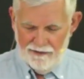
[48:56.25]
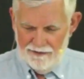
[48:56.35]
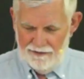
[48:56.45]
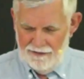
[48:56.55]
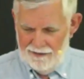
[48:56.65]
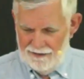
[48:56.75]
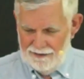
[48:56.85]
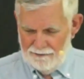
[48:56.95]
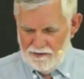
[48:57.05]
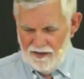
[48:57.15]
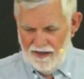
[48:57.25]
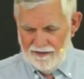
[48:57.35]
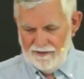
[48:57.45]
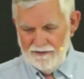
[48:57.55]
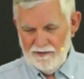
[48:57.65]
I was talking to
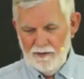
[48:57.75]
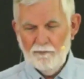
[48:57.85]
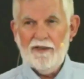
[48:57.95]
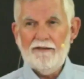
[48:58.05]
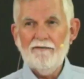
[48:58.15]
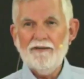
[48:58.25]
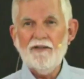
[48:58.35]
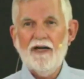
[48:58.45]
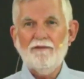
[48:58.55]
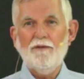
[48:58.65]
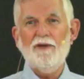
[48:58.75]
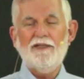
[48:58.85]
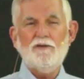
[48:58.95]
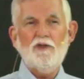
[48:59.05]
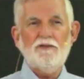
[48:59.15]
somebody one time about Jesus
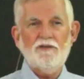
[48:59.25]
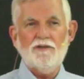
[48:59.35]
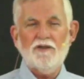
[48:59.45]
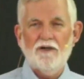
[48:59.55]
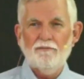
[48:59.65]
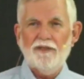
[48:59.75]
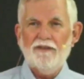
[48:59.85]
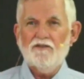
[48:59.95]
calming the sea,